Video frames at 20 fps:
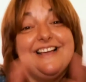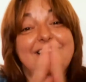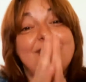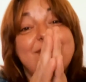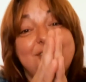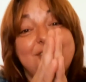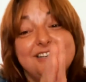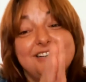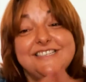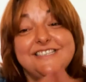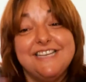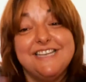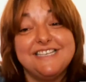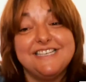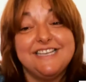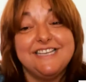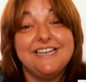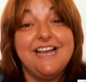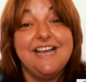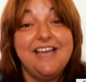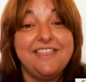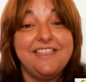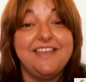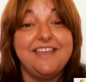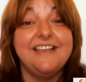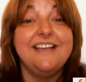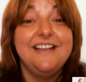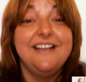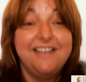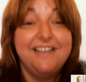Of course, yes. And
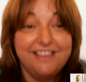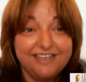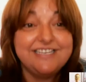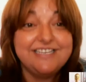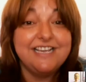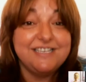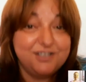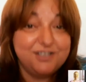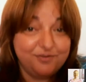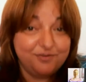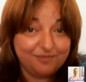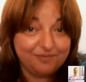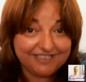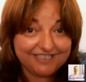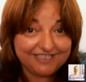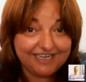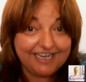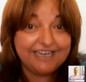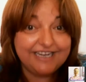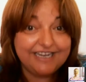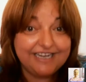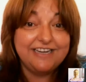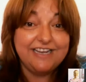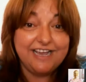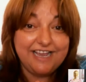I think this has to be said,